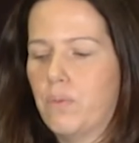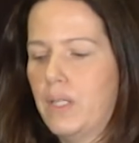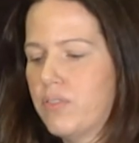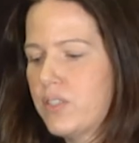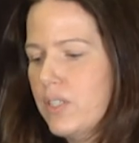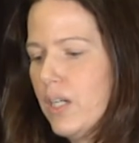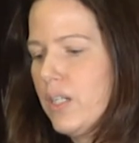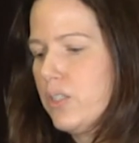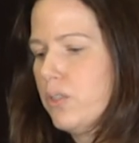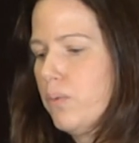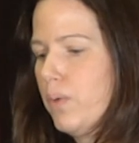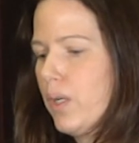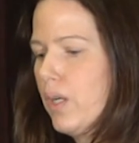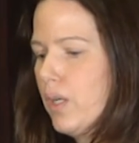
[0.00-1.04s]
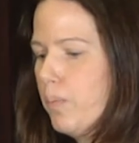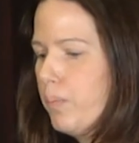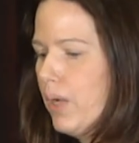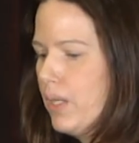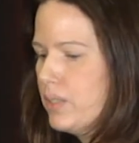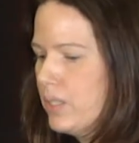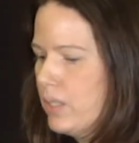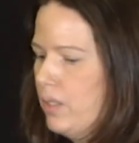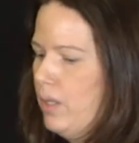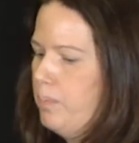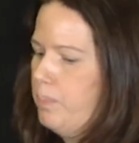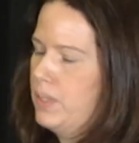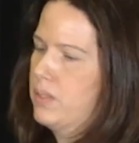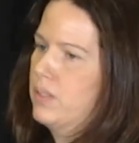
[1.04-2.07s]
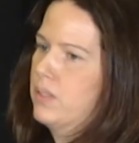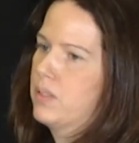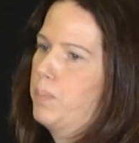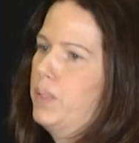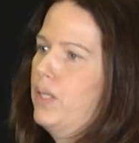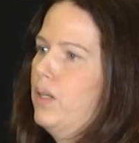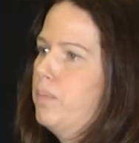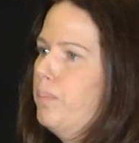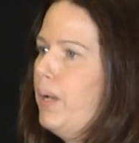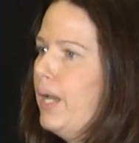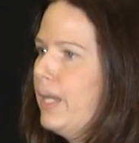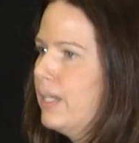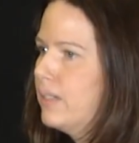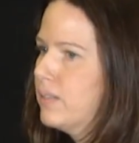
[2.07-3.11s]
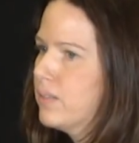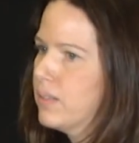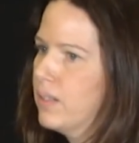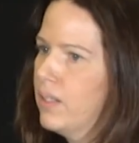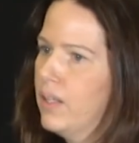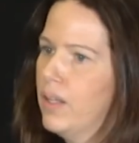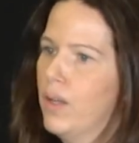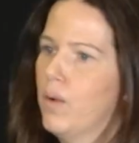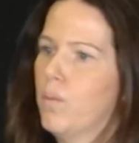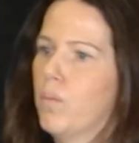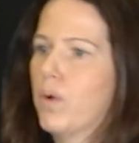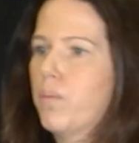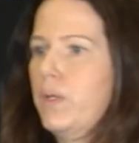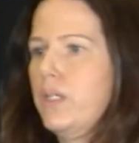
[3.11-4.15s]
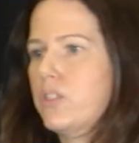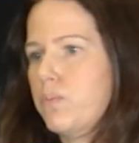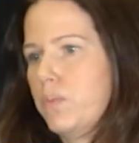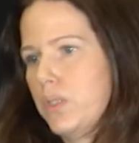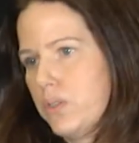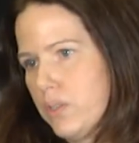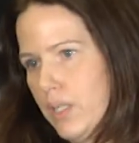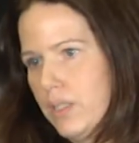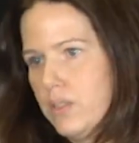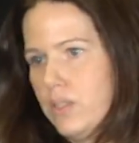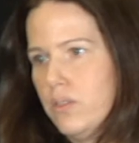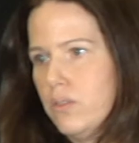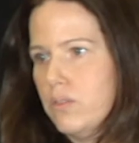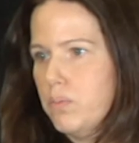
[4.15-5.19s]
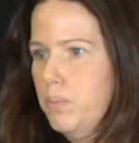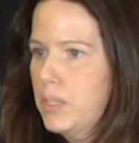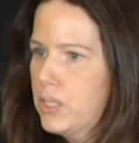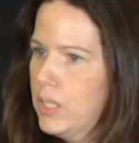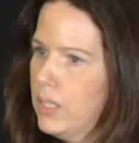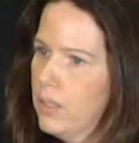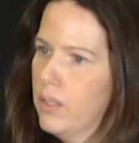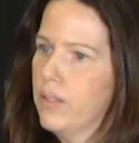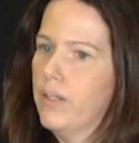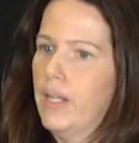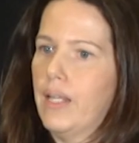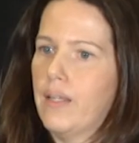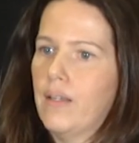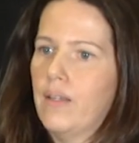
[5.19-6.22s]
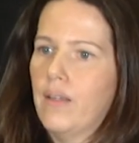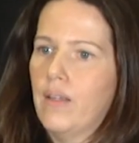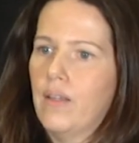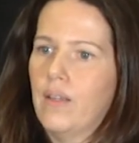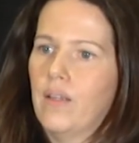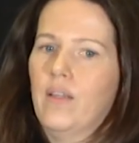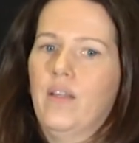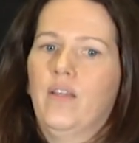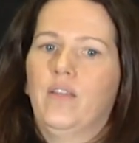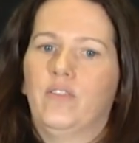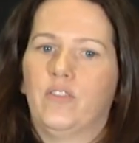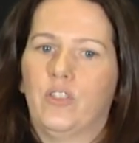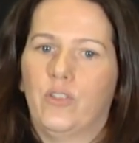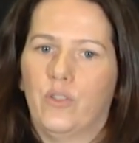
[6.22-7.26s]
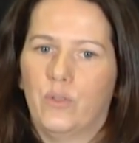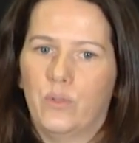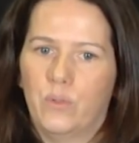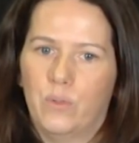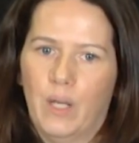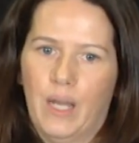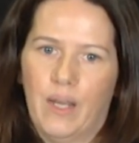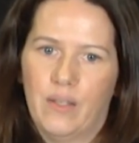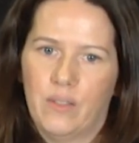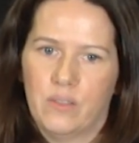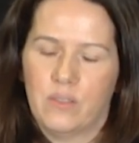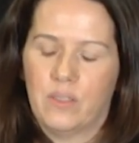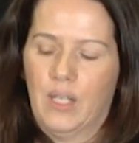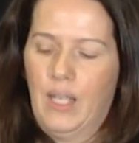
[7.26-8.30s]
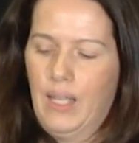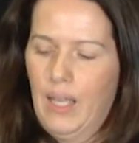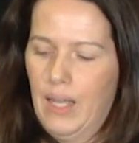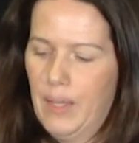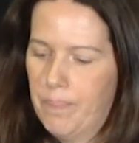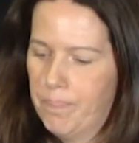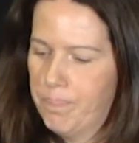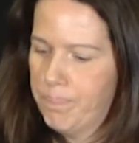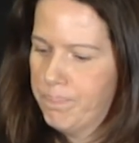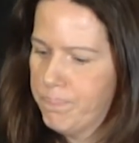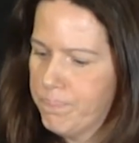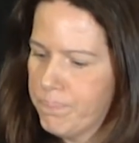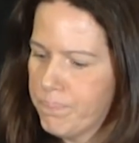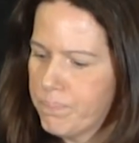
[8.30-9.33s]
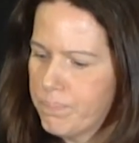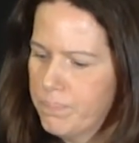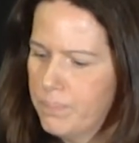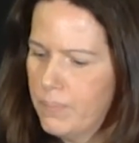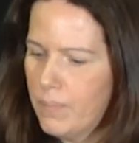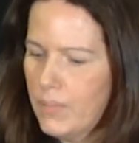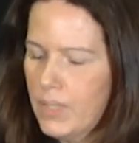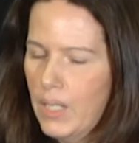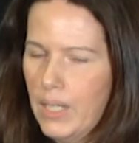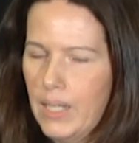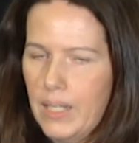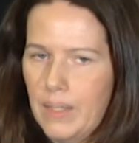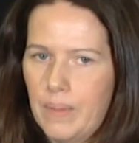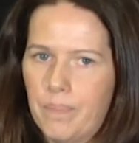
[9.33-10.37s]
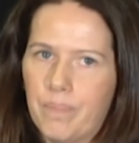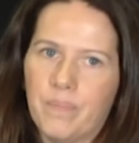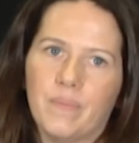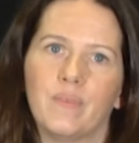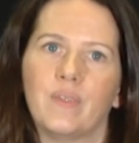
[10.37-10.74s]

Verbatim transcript: we've started to work on a project called Business Beyond Bias, where we we're trying to use machine learning to, how do you say, um, um,